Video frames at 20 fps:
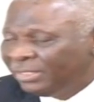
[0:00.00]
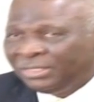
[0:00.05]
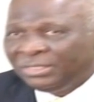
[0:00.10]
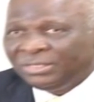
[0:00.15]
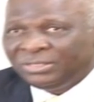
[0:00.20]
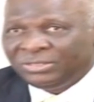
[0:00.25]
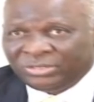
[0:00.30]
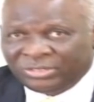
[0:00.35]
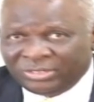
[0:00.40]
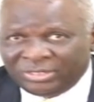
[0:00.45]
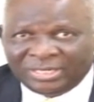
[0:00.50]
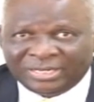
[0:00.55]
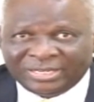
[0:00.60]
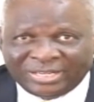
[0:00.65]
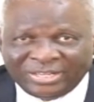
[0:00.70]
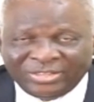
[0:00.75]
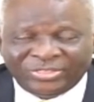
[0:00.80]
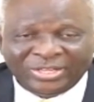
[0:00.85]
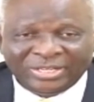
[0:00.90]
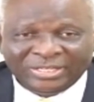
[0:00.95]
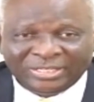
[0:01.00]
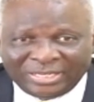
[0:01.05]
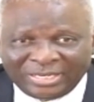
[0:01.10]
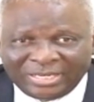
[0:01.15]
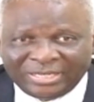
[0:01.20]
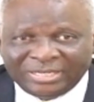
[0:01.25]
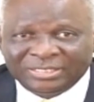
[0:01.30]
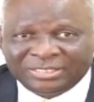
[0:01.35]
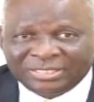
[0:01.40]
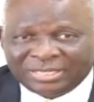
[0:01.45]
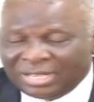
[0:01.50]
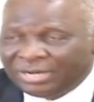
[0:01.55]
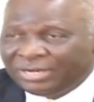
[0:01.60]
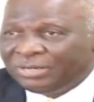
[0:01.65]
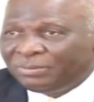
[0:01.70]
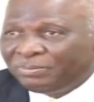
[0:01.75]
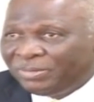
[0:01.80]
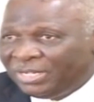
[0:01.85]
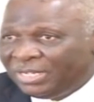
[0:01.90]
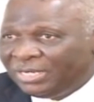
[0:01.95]
see the kith and kin in the
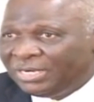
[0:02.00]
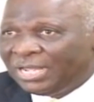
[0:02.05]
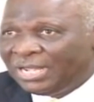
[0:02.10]
Caribbean,